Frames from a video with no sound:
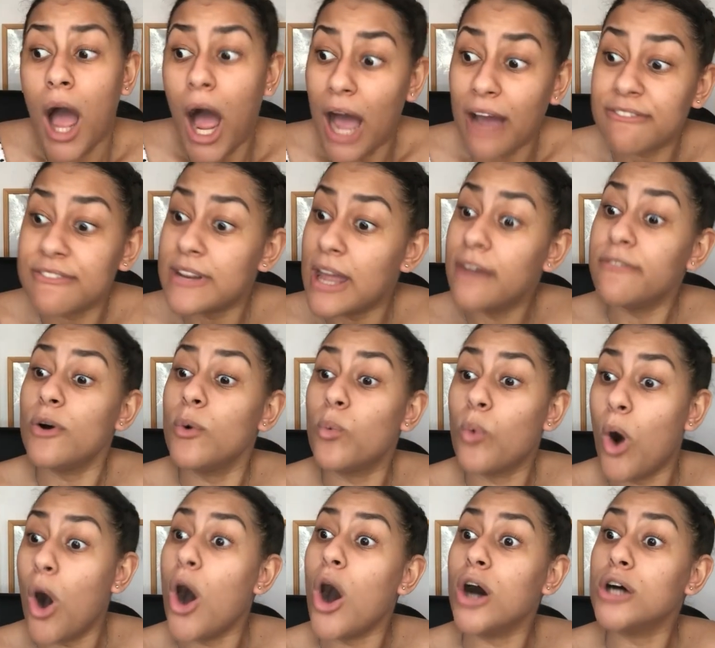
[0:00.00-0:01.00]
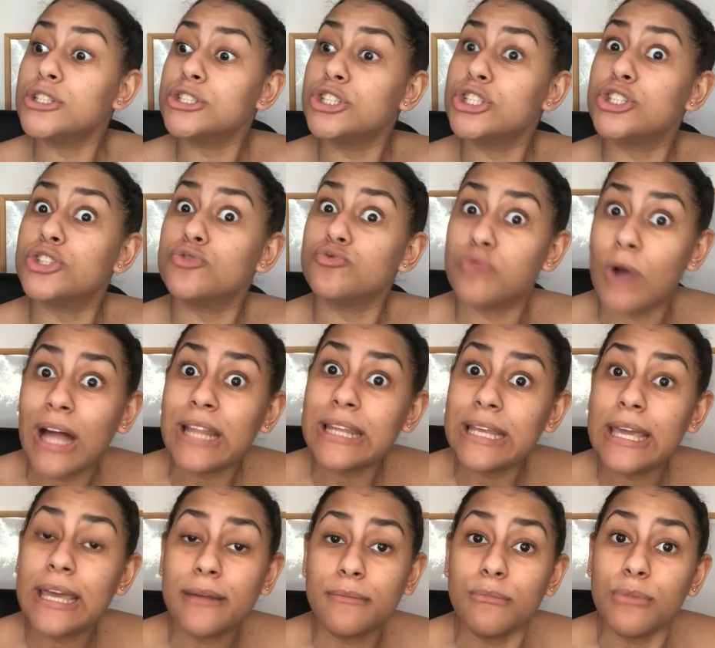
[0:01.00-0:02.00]
I've never watched
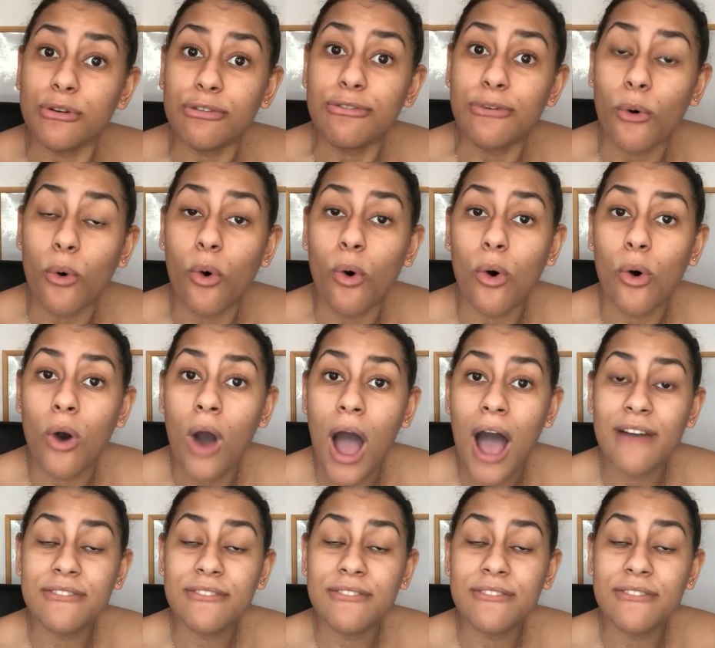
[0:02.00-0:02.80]
rallying before.